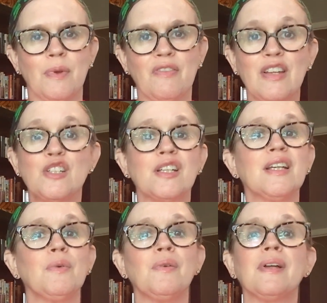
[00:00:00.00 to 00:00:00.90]

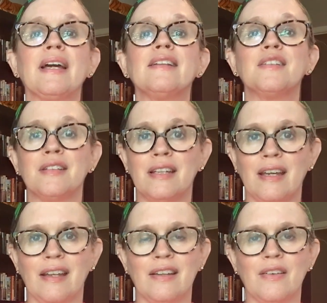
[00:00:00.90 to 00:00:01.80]
Eventually, we will get to the
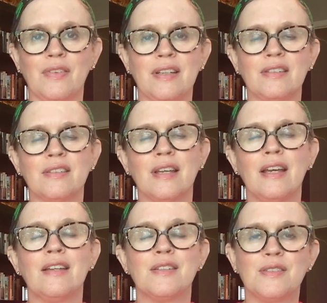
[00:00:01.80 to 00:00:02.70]
end of these
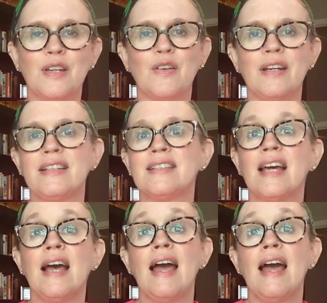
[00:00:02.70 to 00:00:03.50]
series.